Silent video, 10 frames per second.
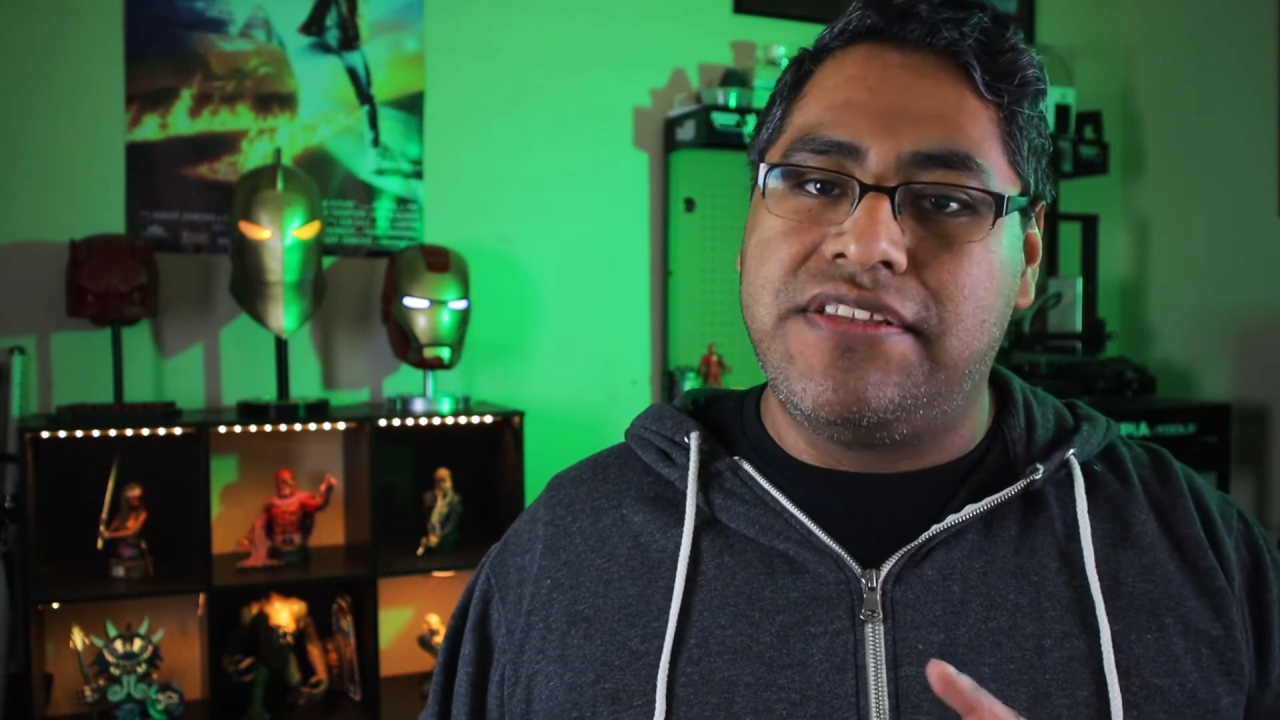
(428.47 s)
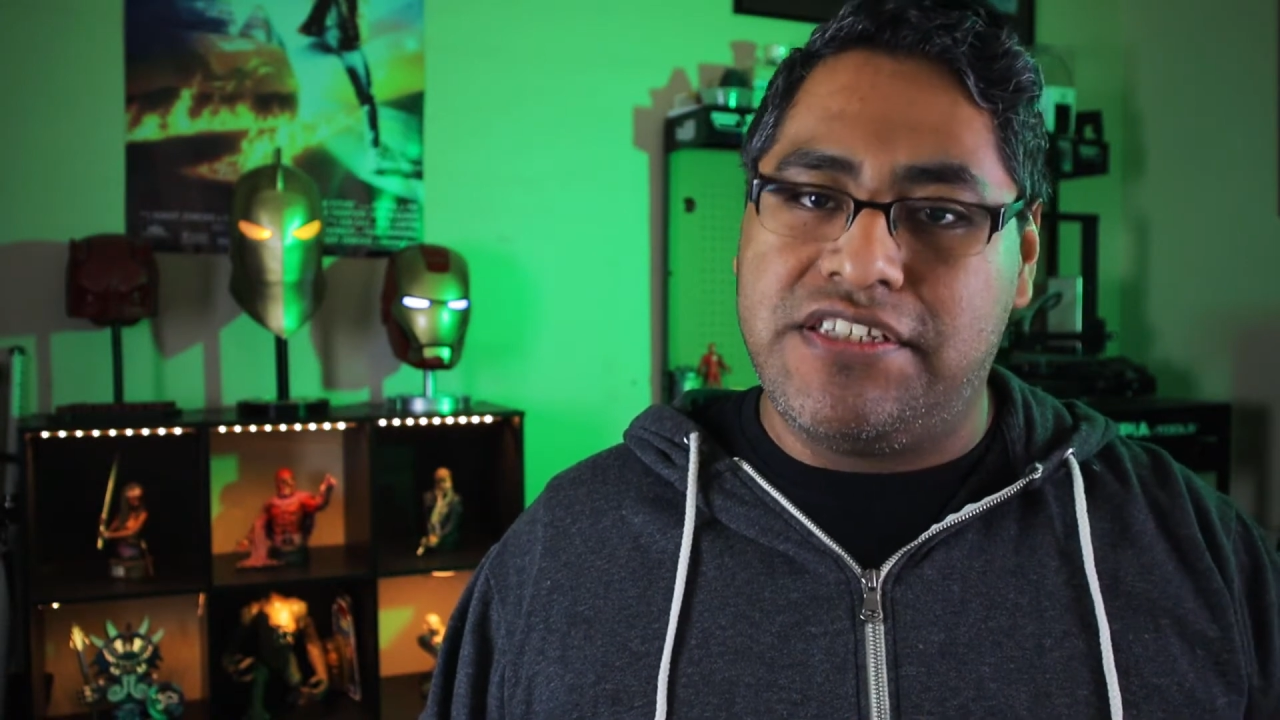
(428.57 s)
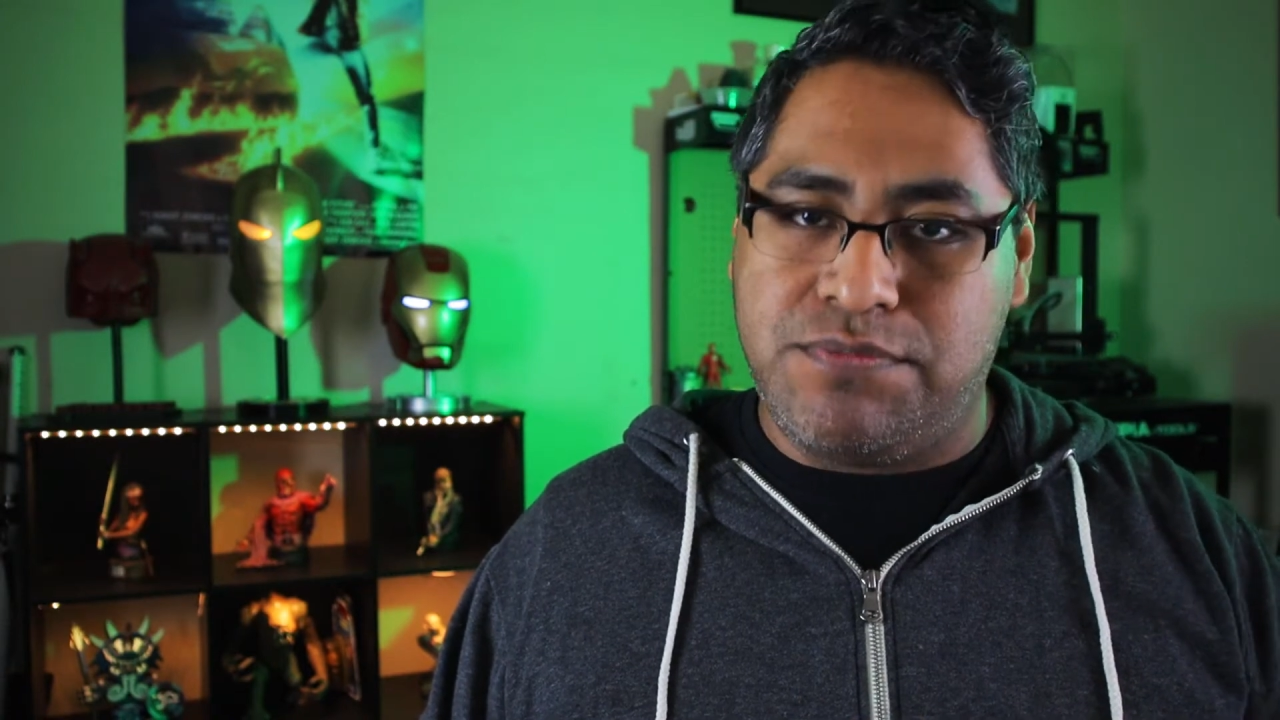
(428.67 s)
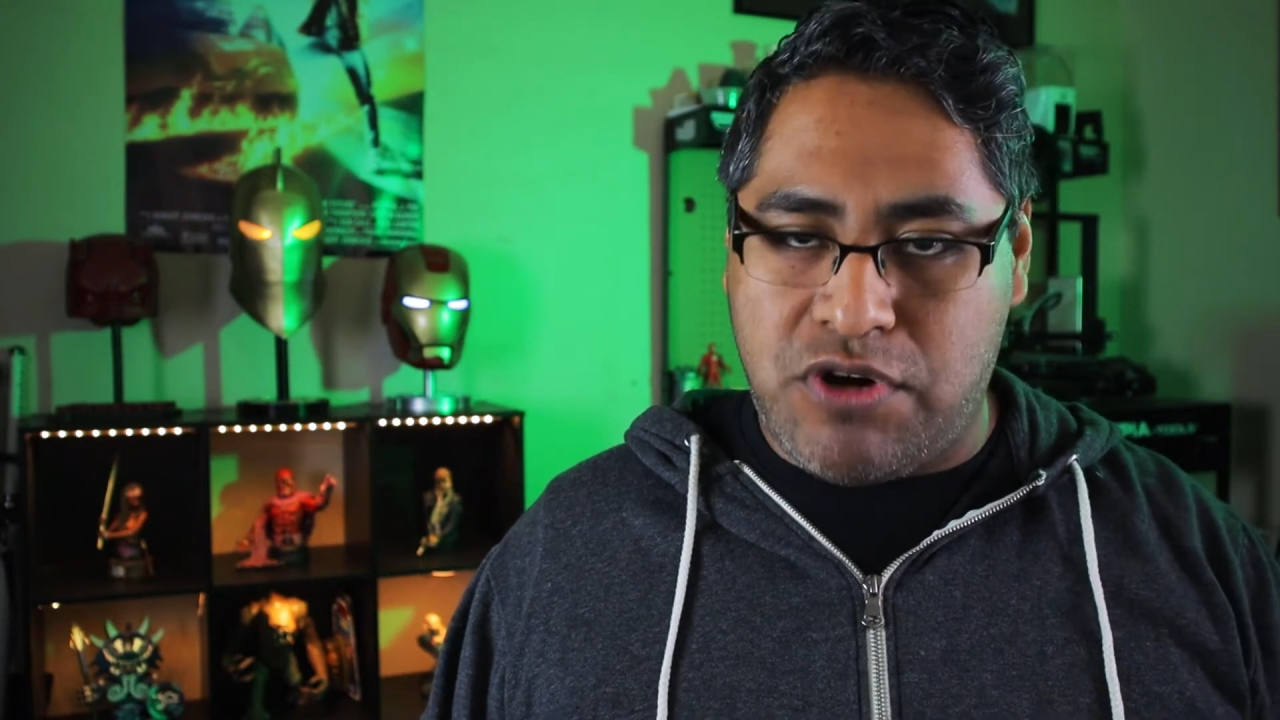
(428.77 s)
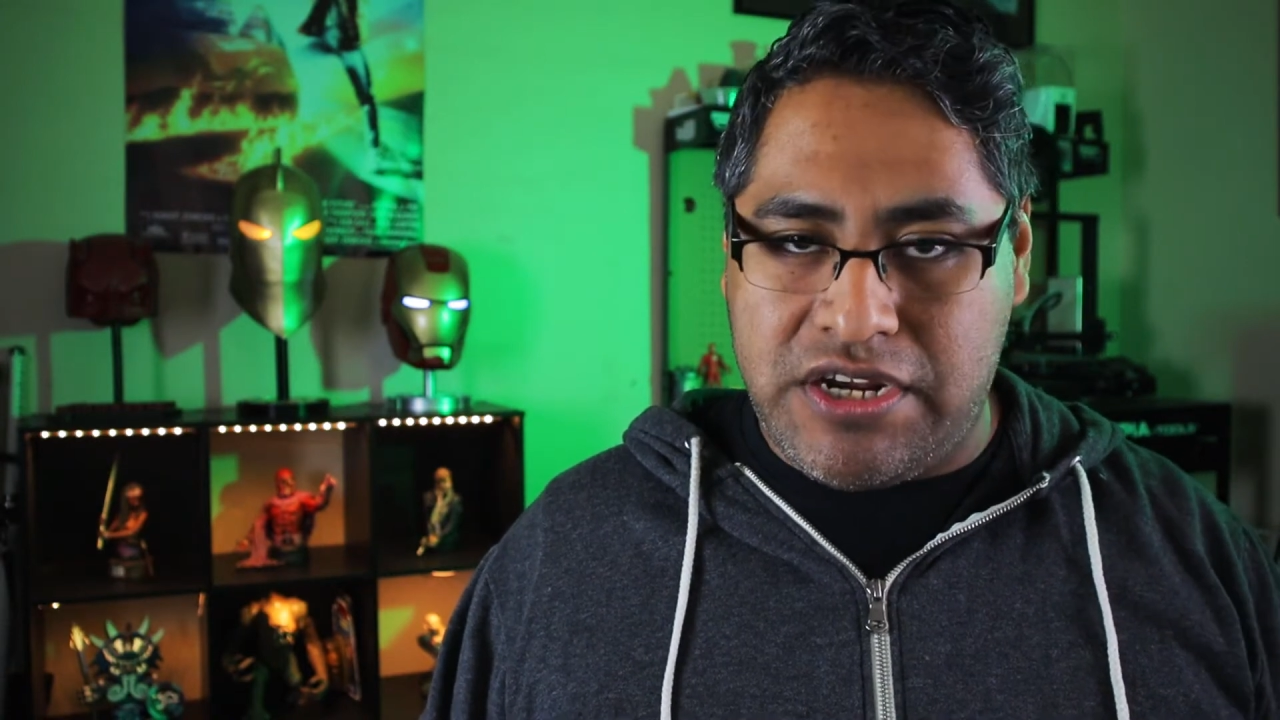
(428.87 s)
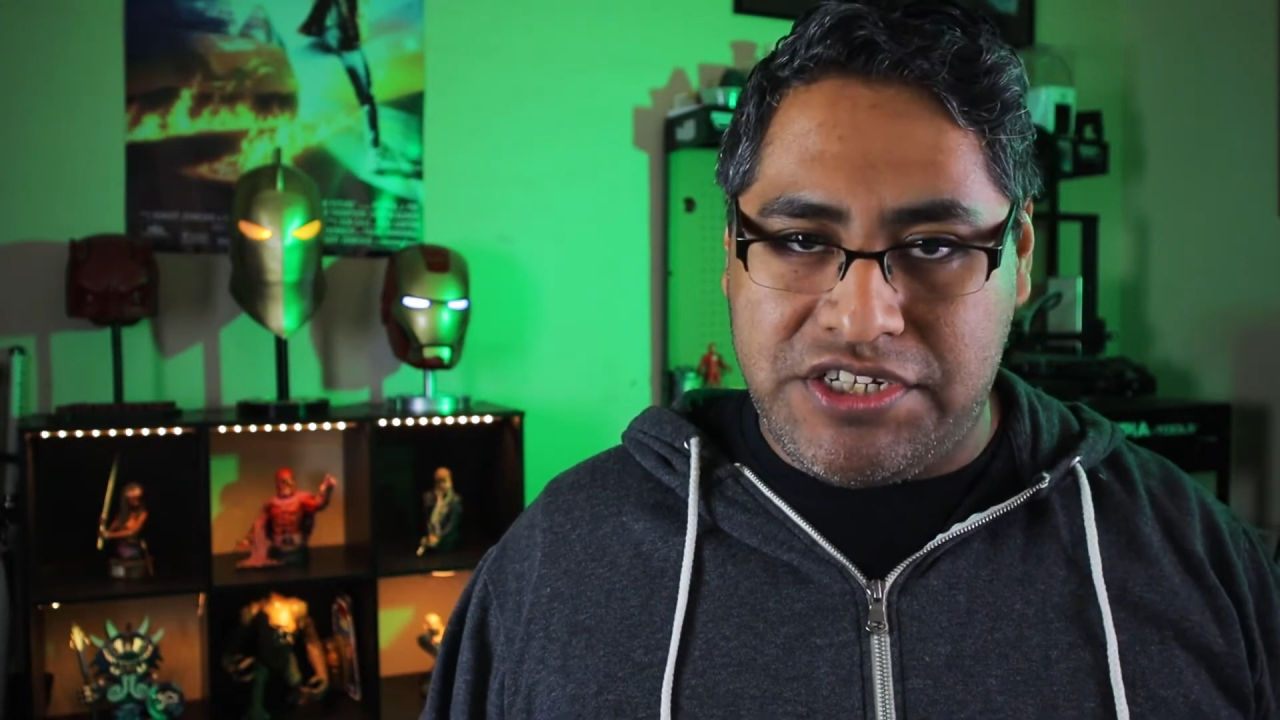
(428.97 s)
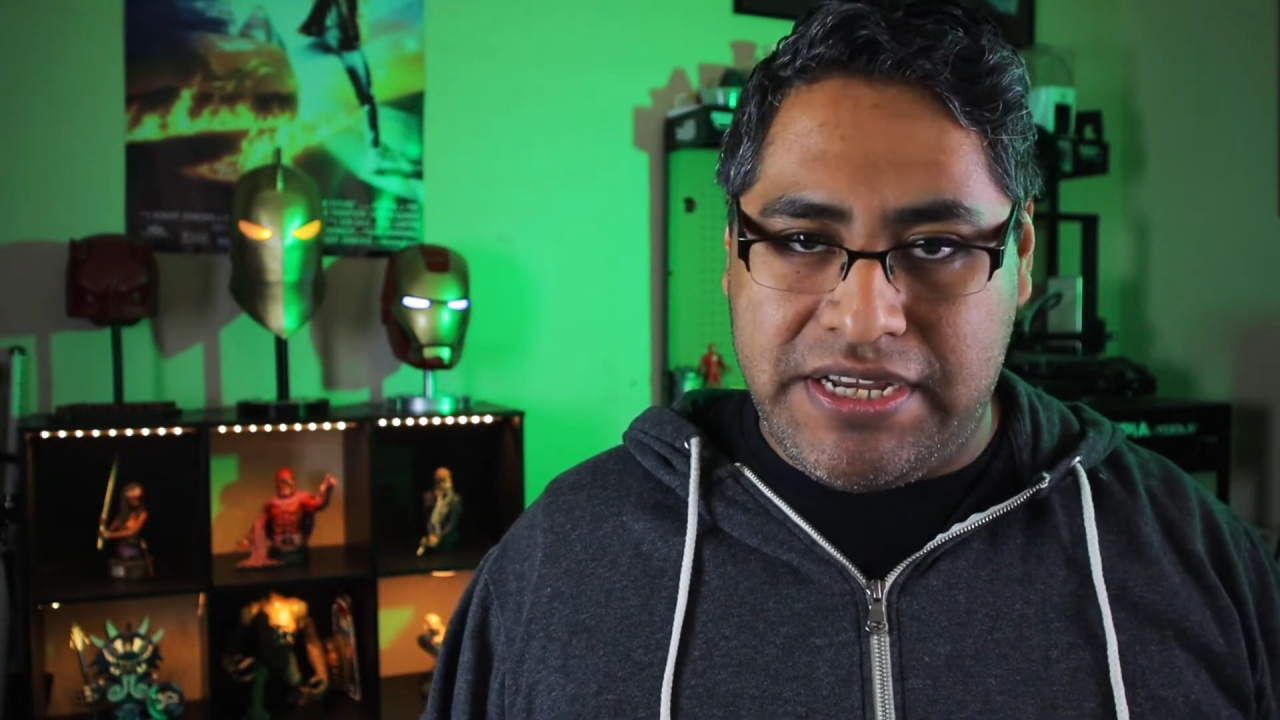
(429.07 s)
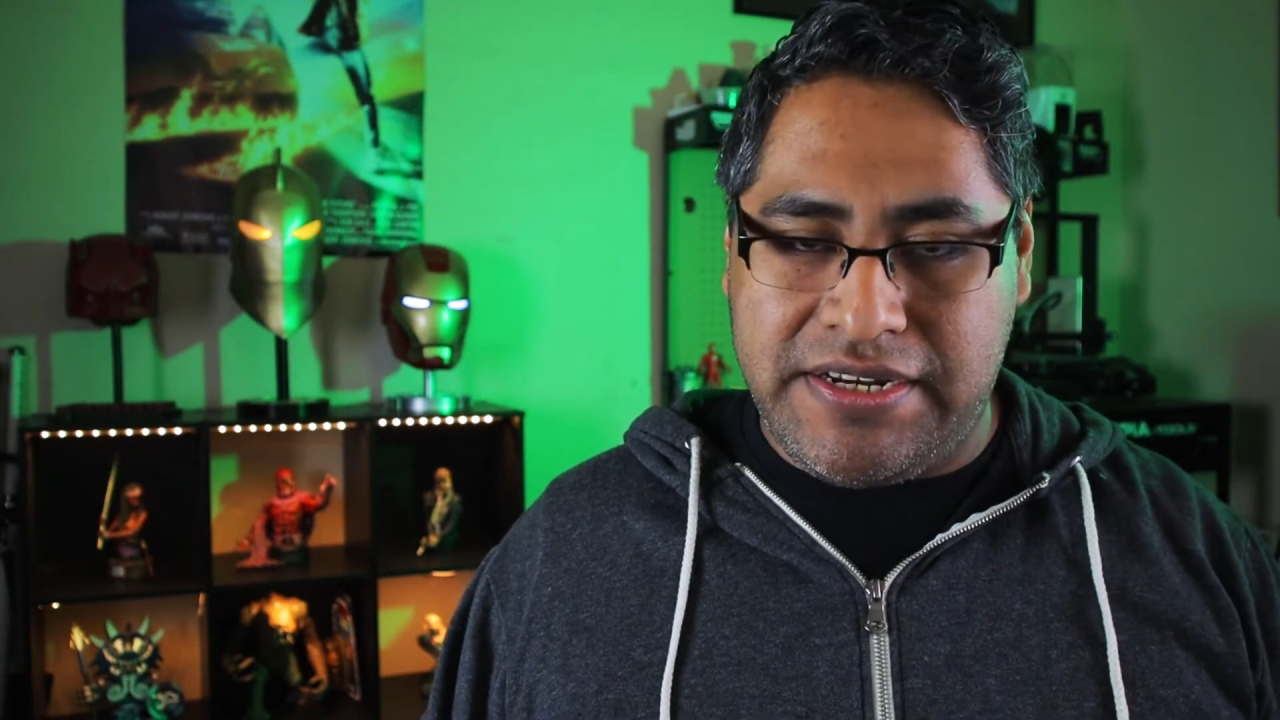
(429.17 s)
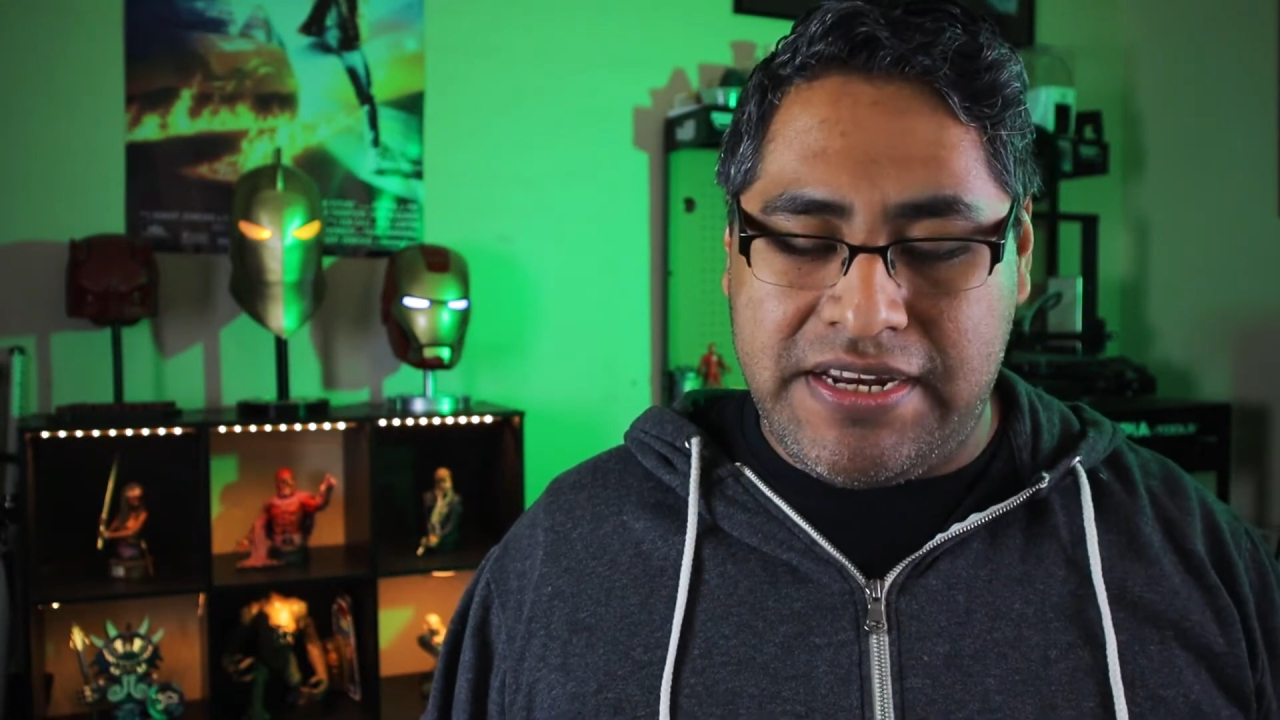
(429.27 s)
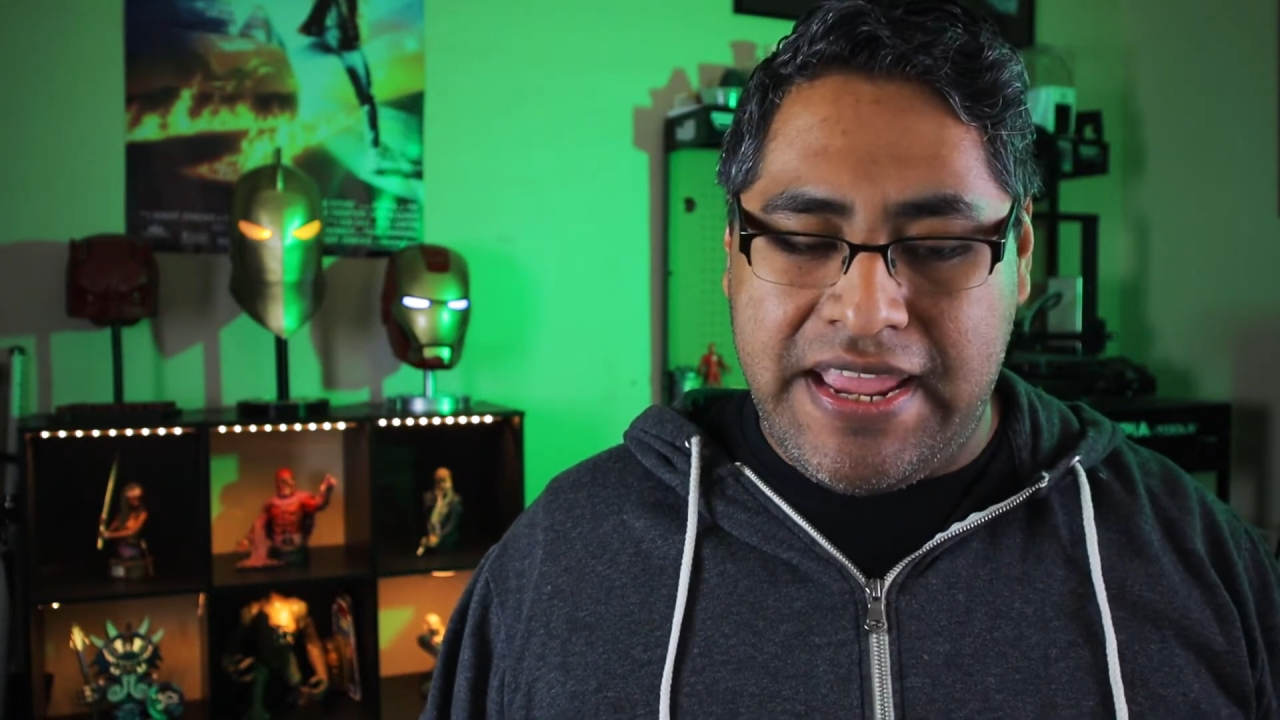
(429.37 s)
this
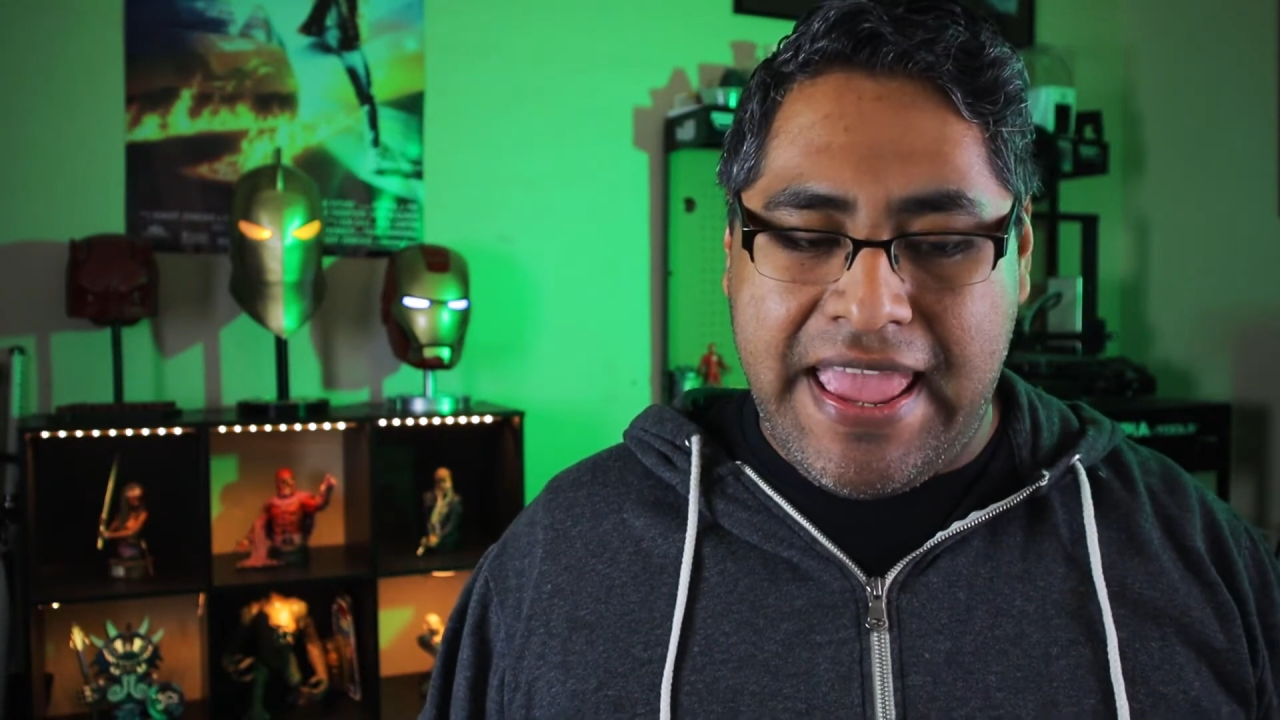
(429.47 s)
project,